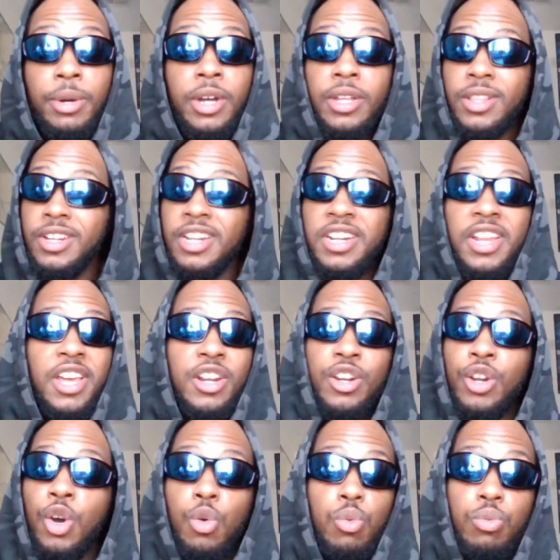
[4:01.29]
But other than
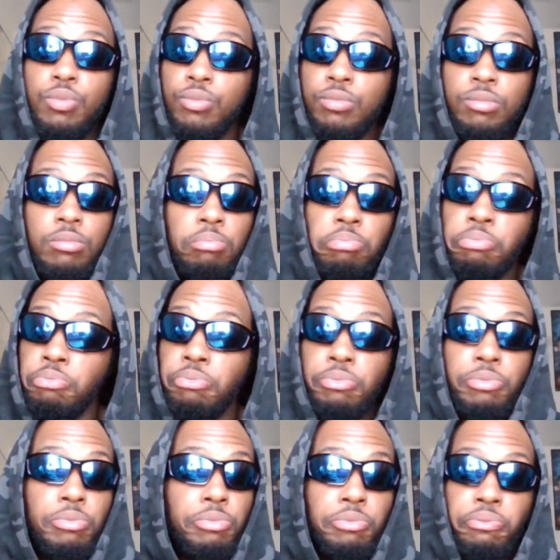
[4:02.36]
that, no. Mm-mm.
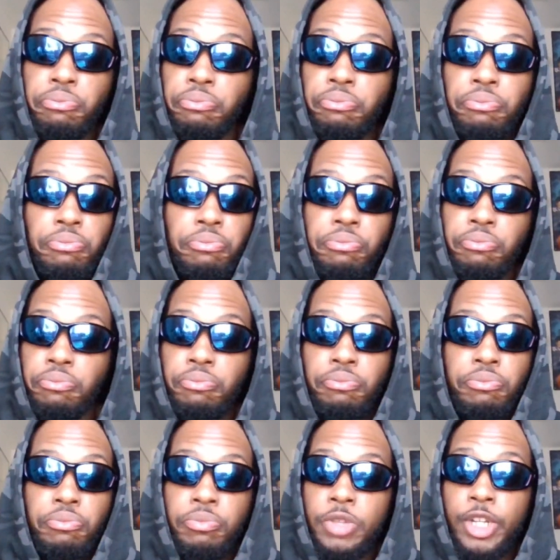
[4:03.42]

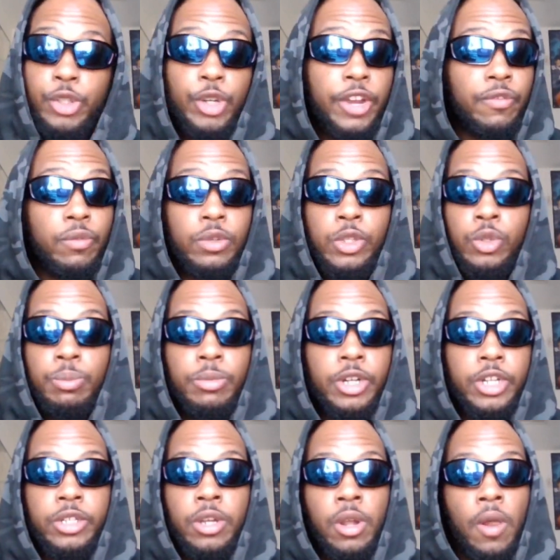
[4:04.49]
That traffic was too
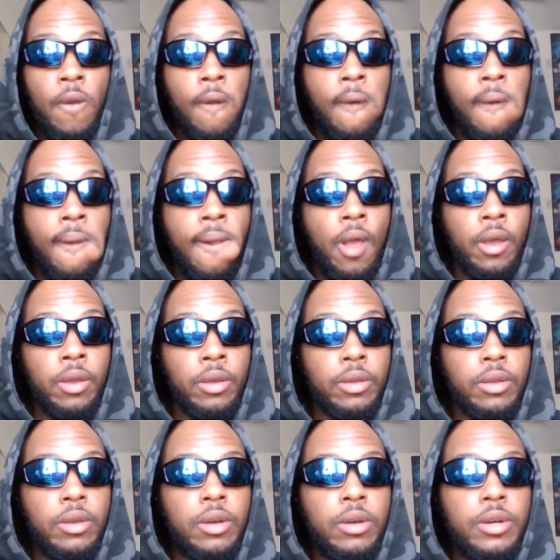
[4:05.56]
much.
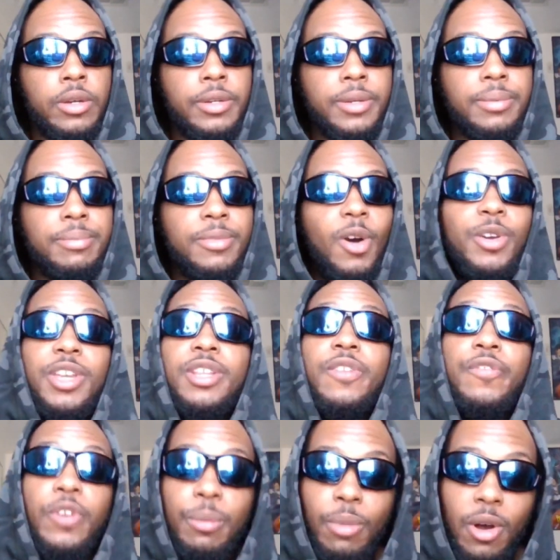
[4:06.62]
Oh yeah,
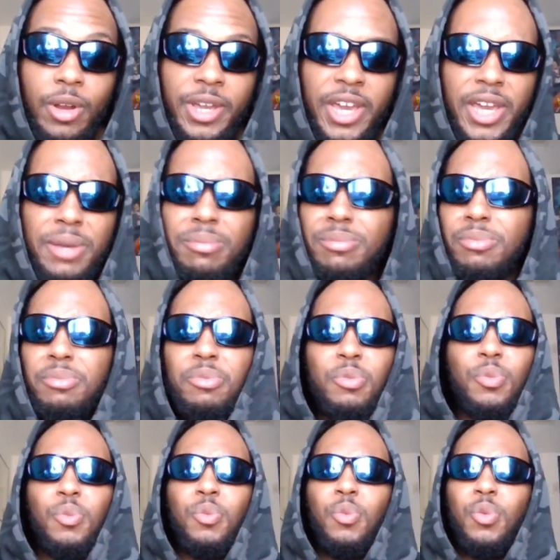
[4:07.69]
the football game.
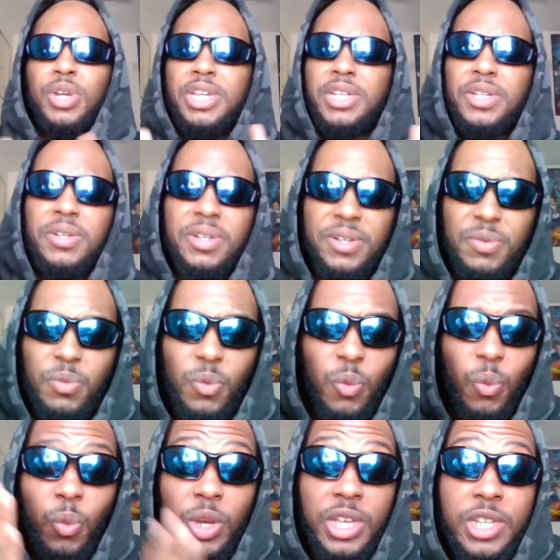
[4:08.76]
We
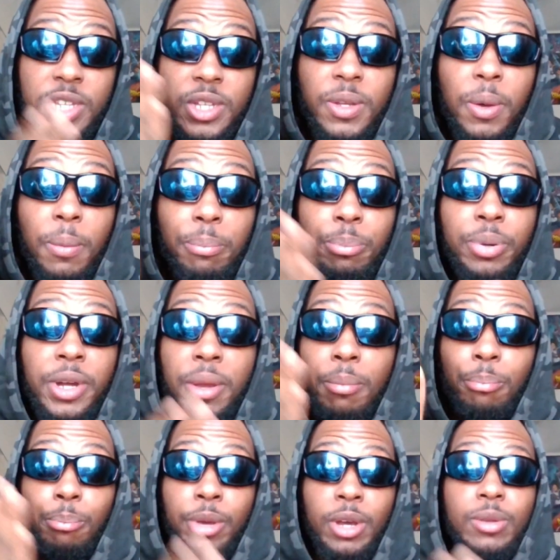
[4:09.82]
we
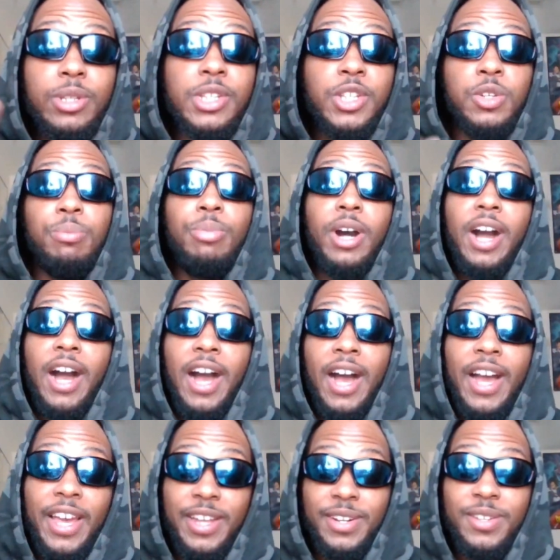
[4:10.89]
put belts to
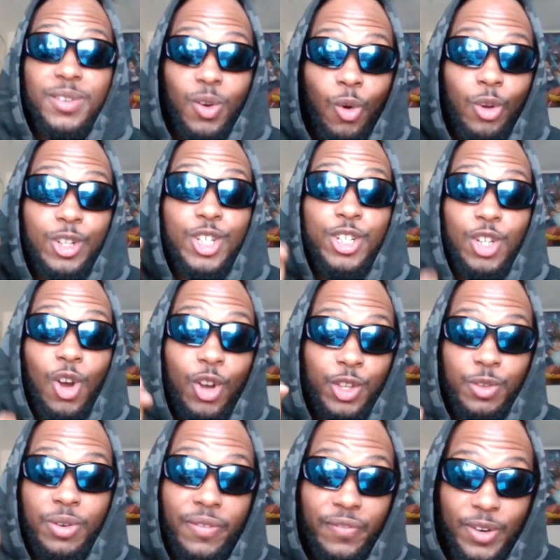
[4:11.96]
behind on Shaw
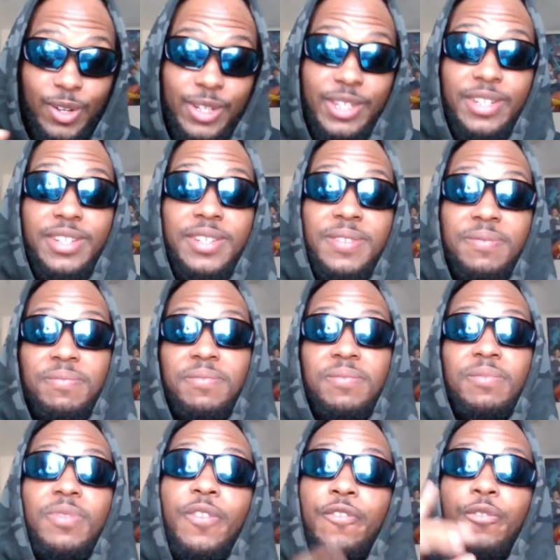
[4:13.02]
University,
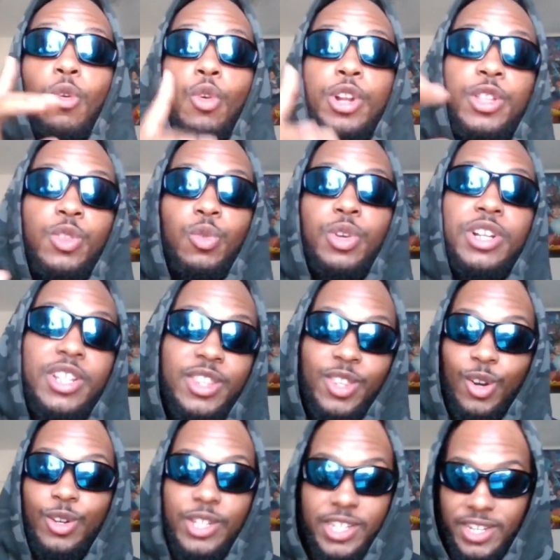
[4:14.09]

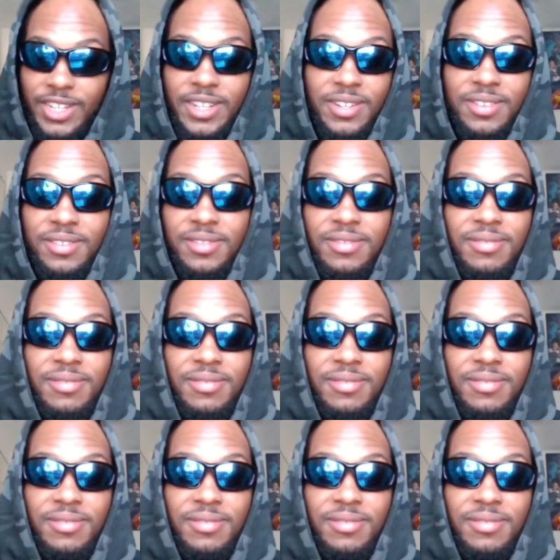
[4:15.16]
43-13.